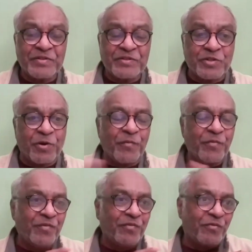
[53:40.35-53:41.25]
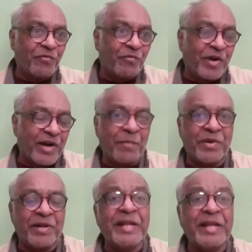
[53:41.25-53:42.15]
So what
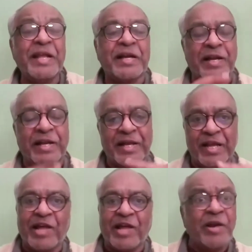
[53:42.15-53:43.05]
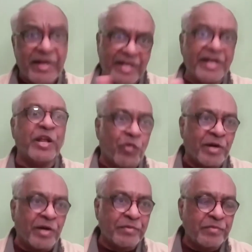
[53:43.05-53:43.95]
happened? Then they critically evaluated and Kennedy won
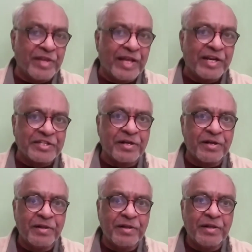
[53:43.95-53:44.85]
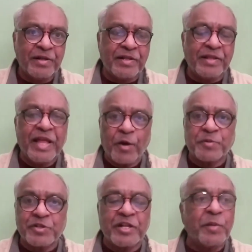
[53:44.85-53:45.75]
the election. They
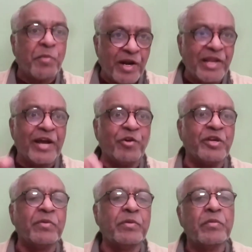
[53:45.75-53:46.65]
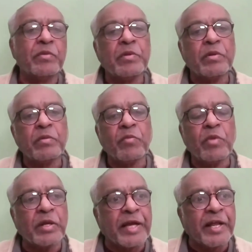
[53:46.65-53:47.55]
observed the body language of
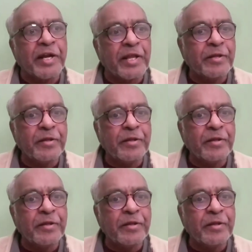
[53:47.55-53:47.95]
Kennedy.